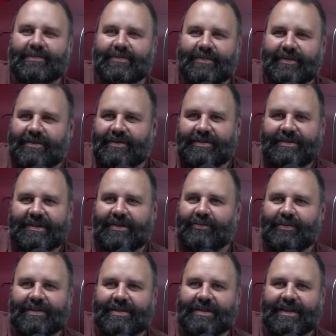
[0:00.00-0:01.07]
couldn't tell what
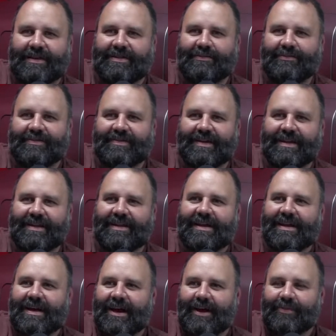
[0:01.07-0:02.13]
the heck they were saying.
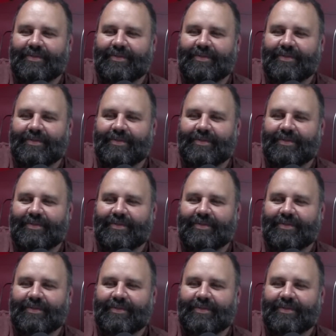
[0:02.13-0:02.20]
I almost